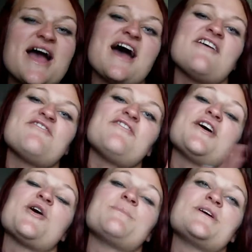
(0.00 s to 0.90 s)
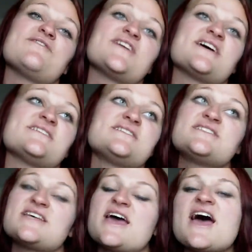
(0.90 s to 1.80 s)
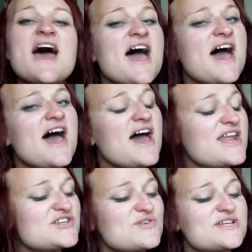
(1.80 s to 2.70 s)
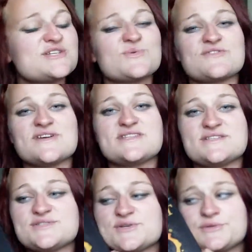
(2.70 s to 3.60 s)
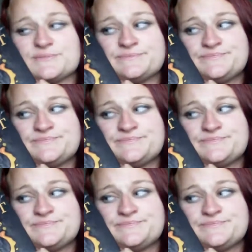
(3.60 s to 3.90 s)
have a copy of this, and I do actually want to read this soon.